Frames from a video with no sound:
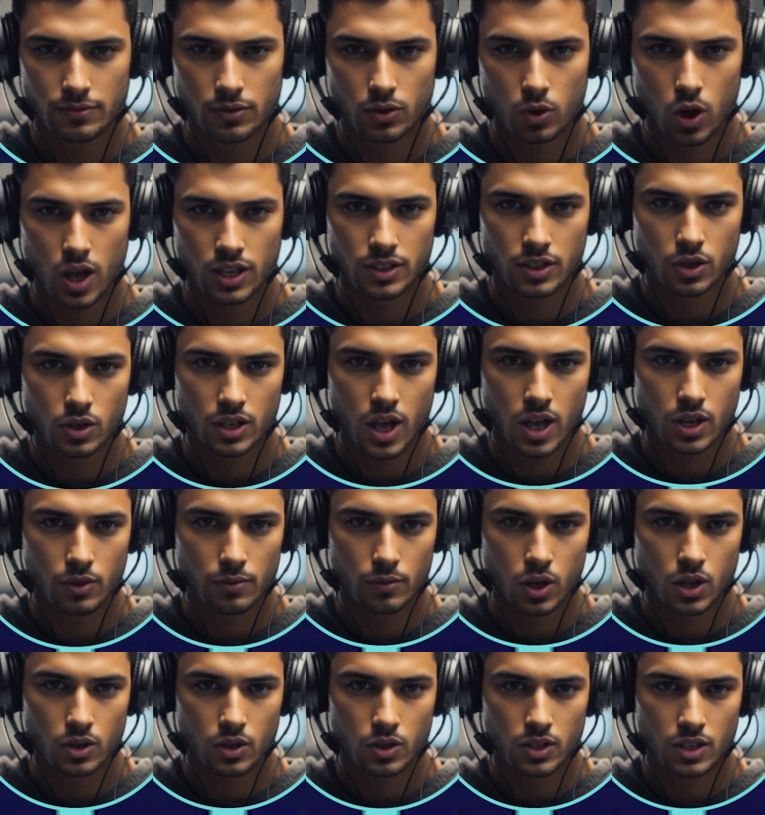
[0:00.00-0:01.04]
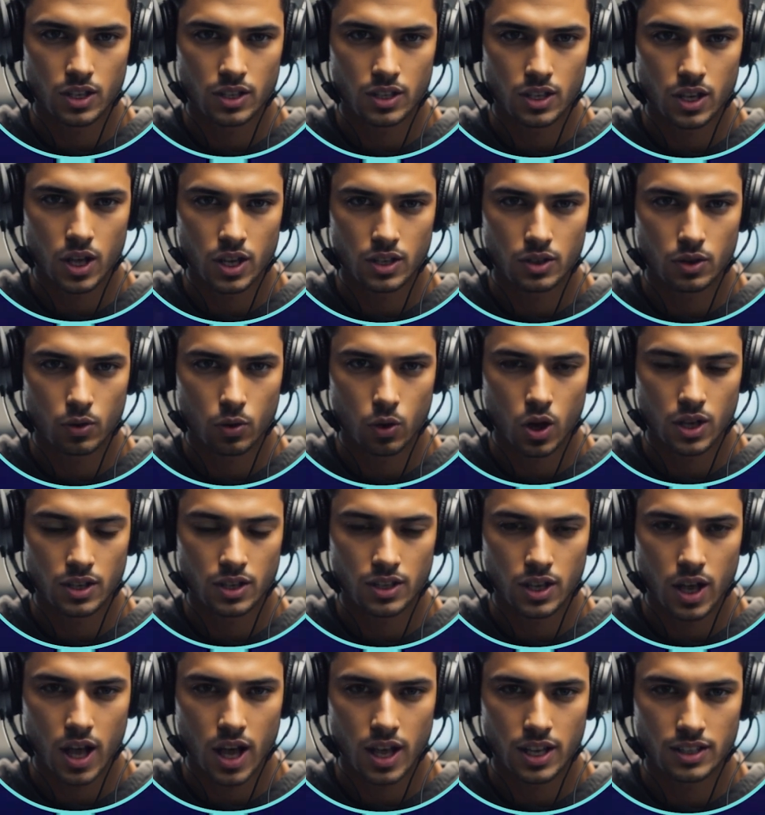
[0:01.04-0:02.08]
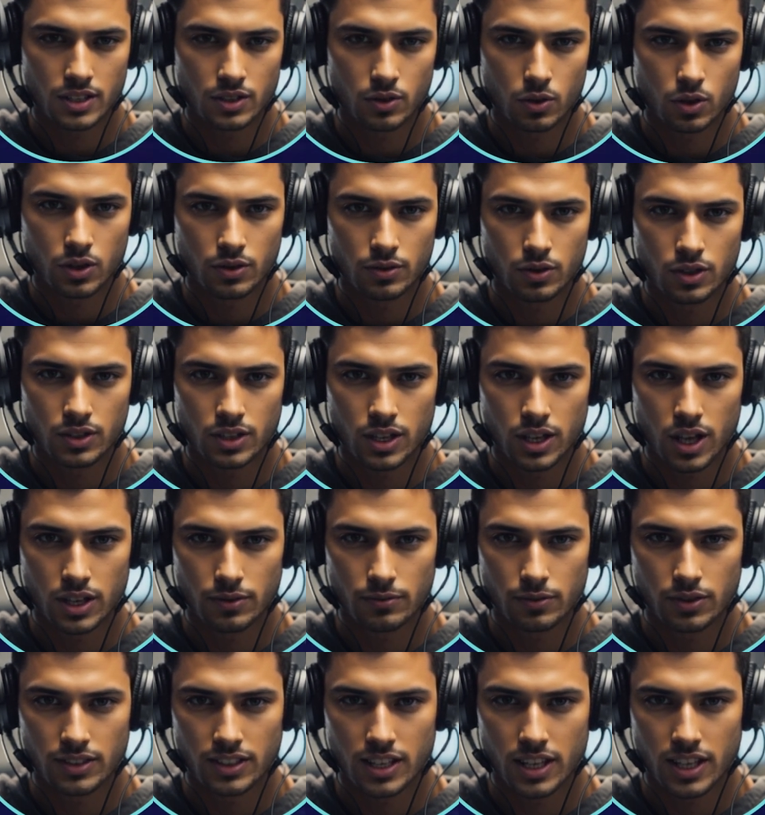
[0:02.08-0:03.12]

The once without motion are the ones I use for the lip